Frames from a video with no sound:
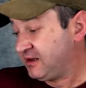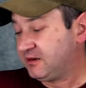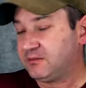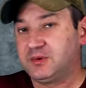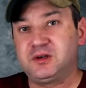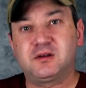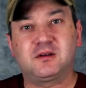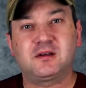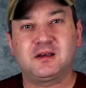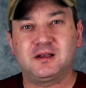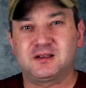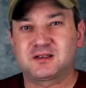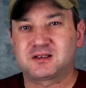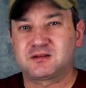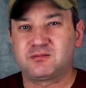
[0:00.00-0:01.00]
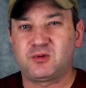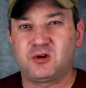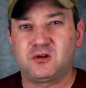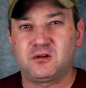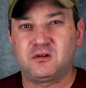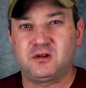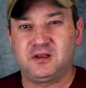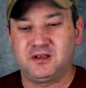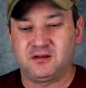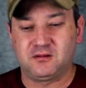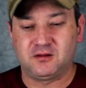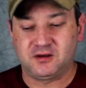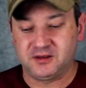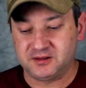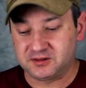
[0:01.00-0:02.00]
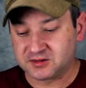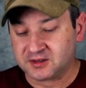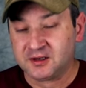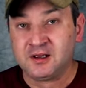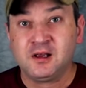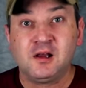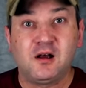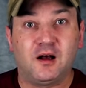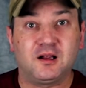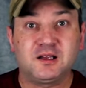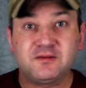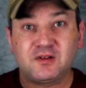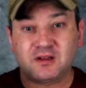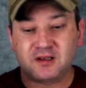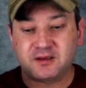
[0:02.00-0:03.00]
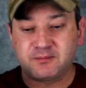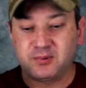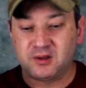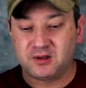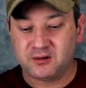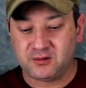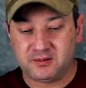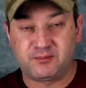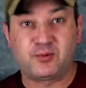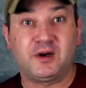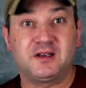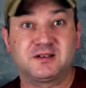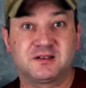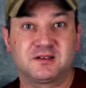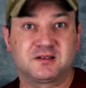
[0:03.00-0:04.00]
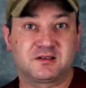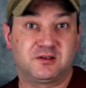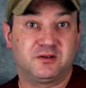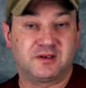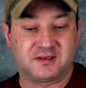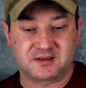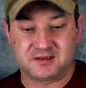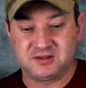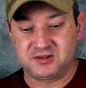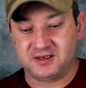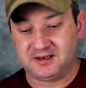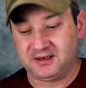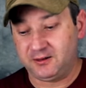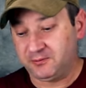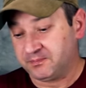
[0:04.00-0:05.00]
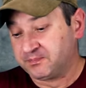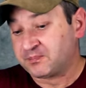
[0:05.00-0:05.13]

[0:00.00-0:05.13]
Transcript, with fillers: But you can get small and large. I'll leave the link below and prices so you guys can check it out.